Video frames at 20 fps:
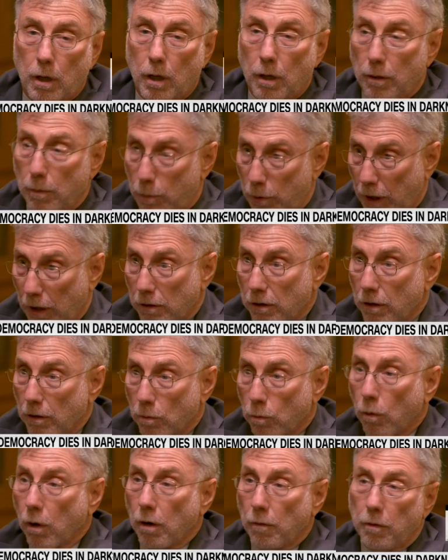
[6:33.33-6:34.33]
The press
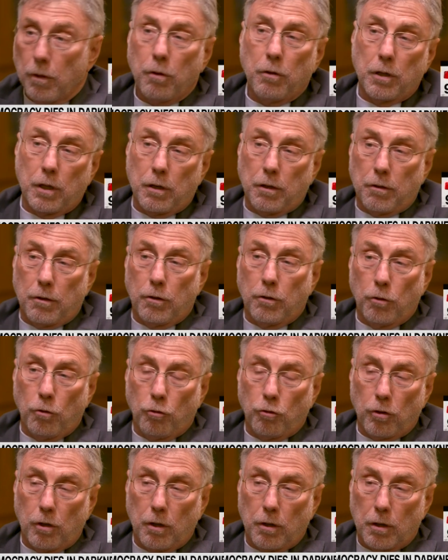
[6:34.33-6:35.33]
is one of those
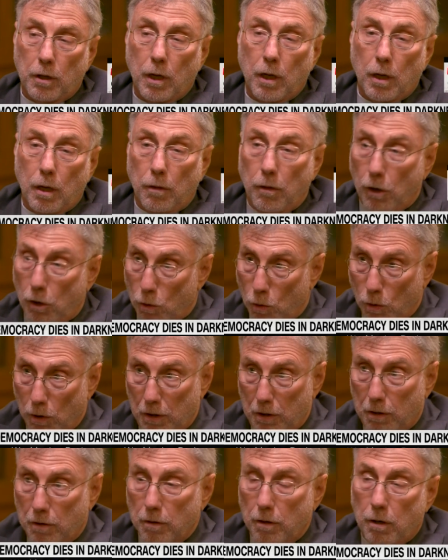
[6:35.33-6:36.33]
institutions. The
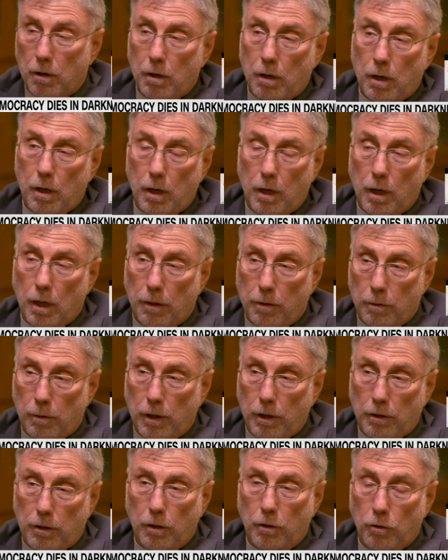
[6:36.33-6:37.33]
courts are another
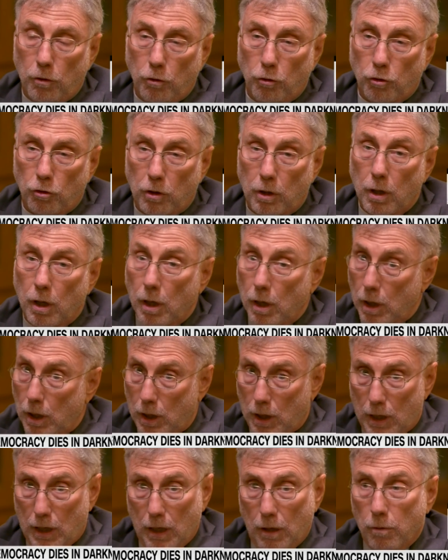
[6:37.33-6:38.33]
institution.
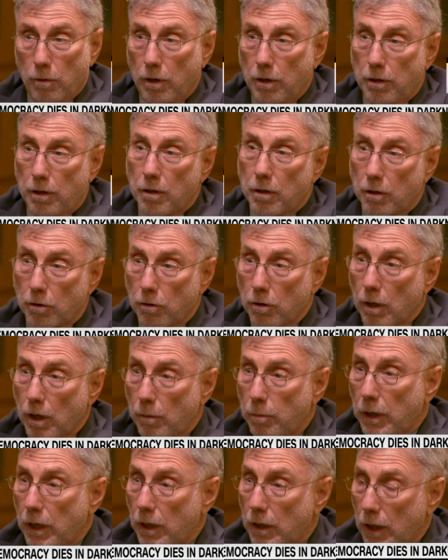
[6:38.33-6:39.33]
Congress is
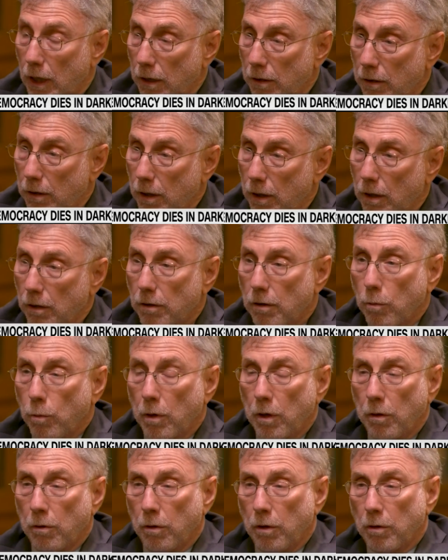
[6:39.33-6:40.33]
certainly being tested as to
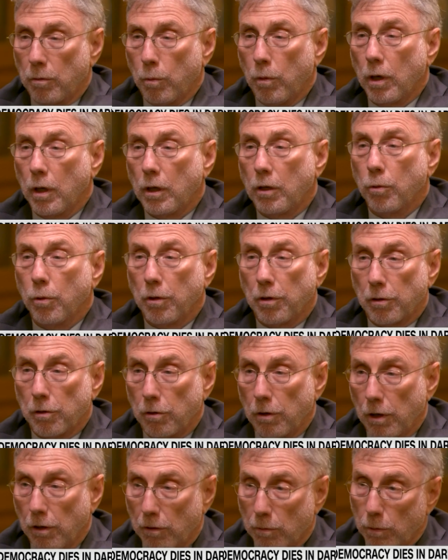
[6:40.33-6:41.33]
whether it's willing to
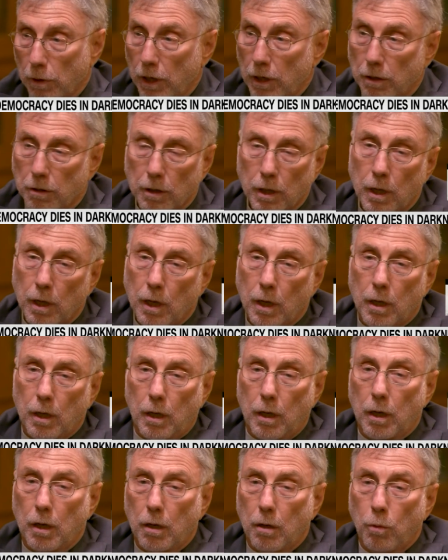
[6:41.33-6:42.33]
assert its rights.
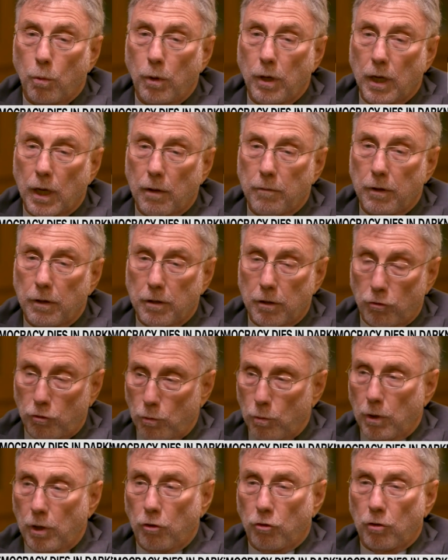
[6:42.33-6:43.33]
We have a
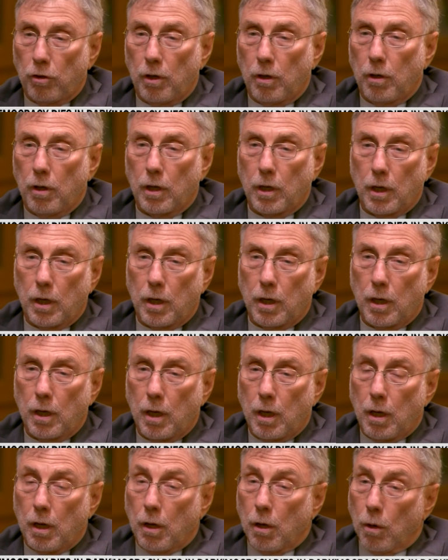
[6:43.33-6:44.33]
situation
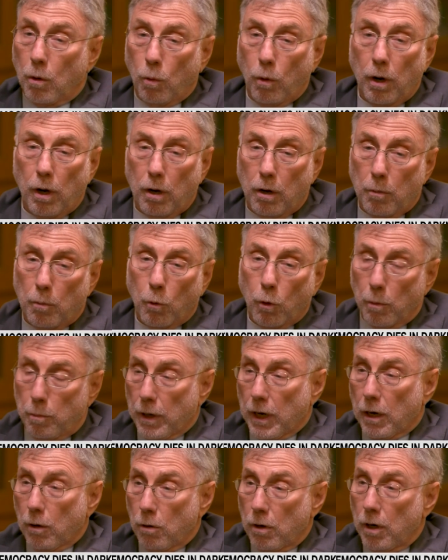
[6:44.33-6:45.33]
where more
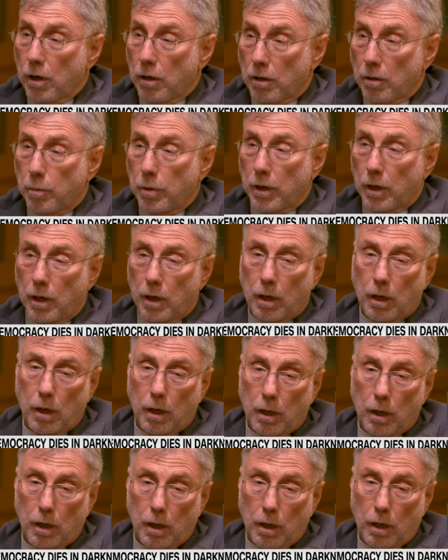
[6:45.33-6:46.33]
power has
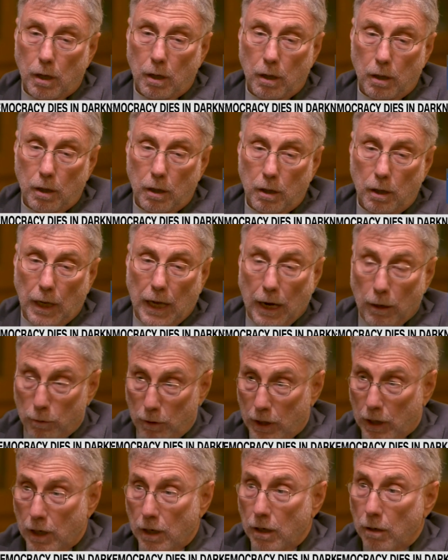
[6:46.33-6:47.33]
been
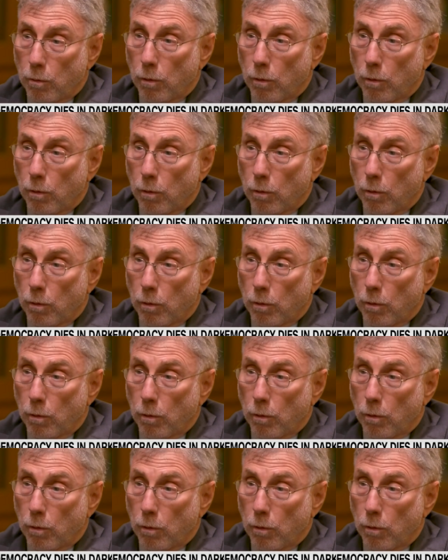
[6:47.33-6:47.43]
aggregated